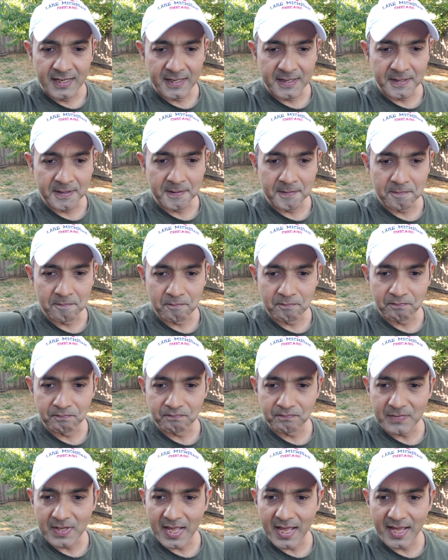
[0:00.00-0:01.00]

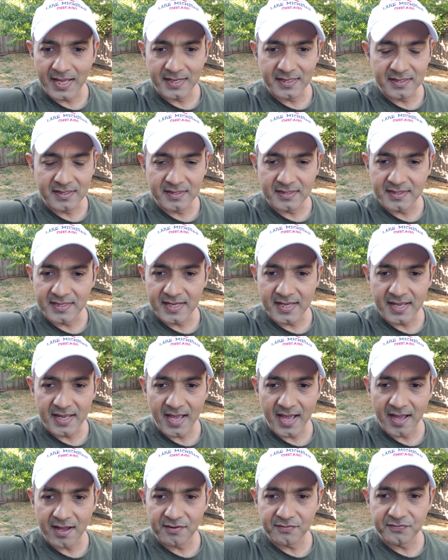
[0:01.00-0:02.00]
Um, and they
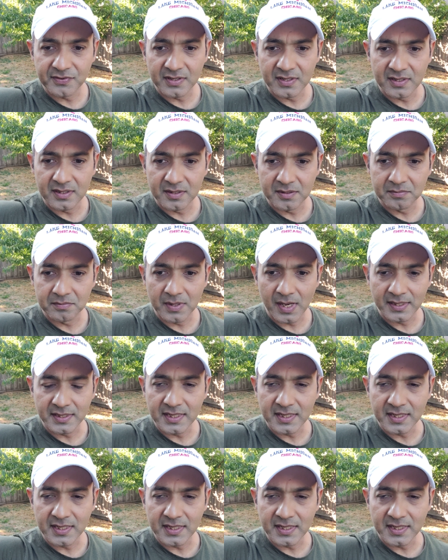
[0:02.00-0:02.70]
have, uh,